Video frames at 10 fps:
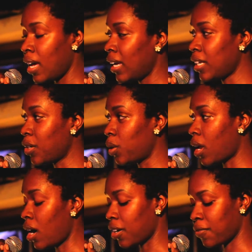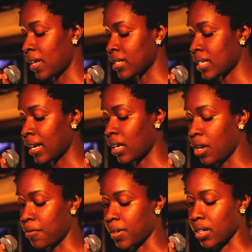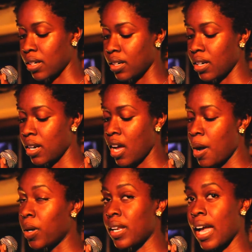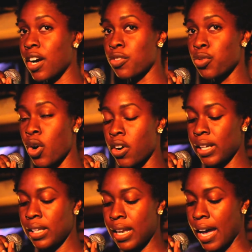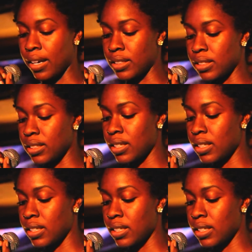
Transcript: He no longer felt like a lover, but like a roaring lion,